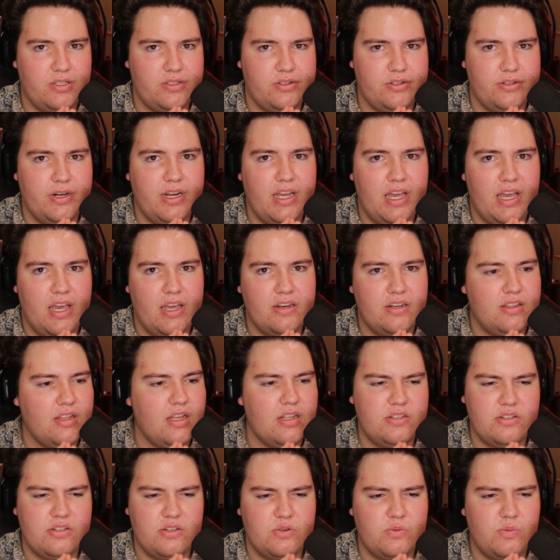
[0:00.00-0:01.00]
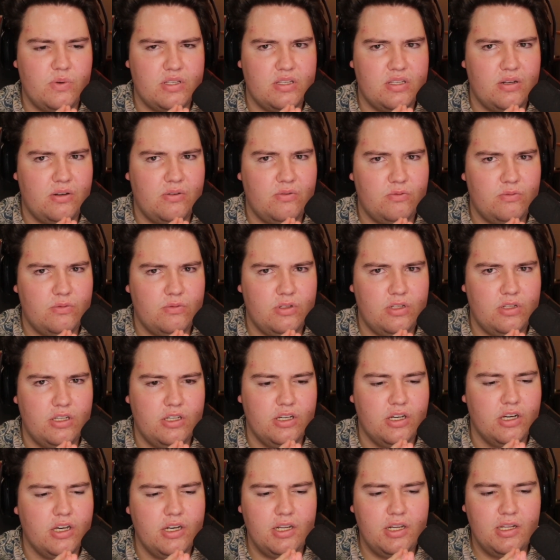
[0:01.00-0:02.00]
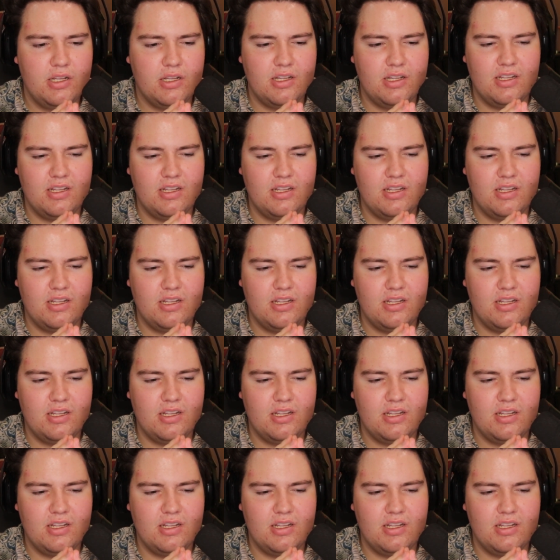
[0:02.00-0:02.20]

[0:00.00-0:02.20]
in your hand, and that just wasn't good.